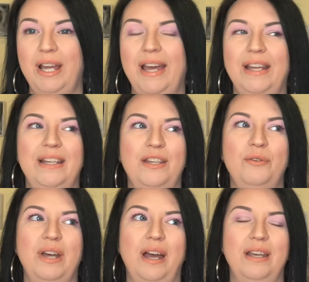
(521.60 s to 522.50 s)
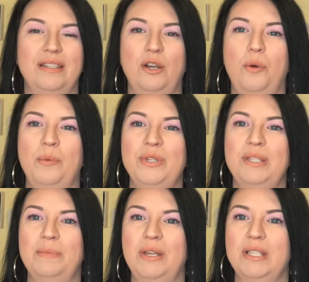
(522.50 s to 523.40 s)
and you guys, it almost
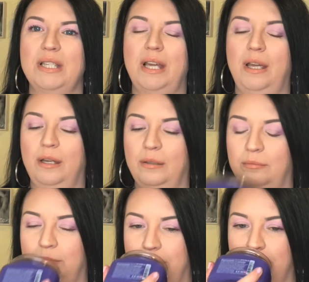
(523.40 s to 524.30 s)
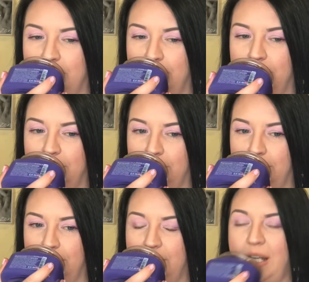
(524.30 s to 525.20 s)
smells like
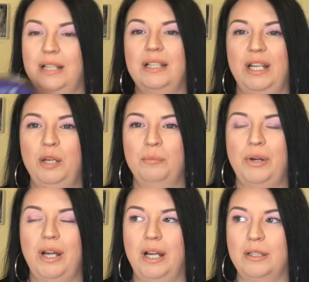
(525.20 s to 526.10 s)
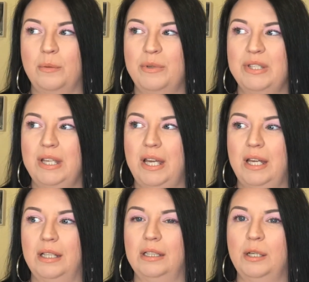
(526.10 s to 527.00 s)
a cleaning product, almost like
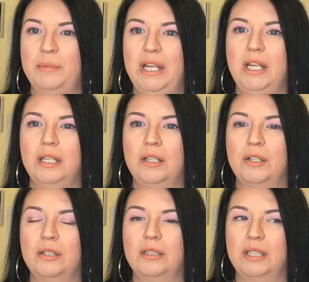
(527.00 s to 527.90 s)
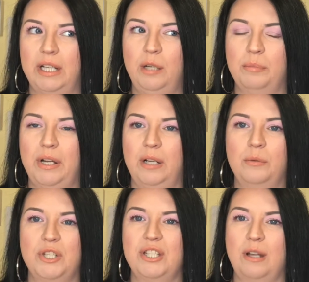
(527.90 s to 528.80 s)
a limiting cleaning product,
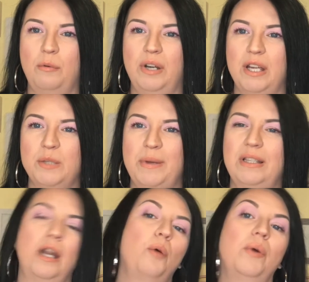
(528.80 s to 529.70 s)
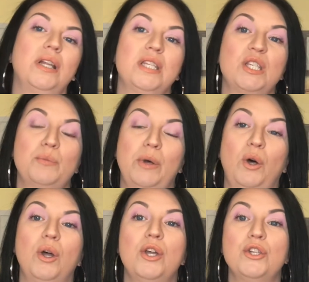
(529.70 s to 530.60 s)
which is not what I expected. I want it to
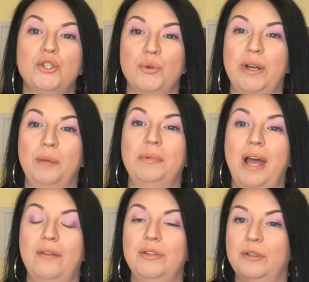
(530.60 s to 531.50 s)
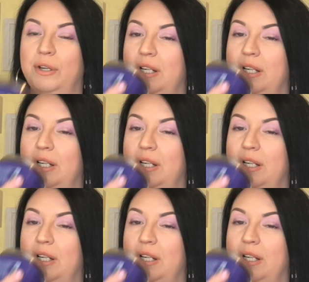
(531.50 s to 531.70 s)
smell straight up lavender, and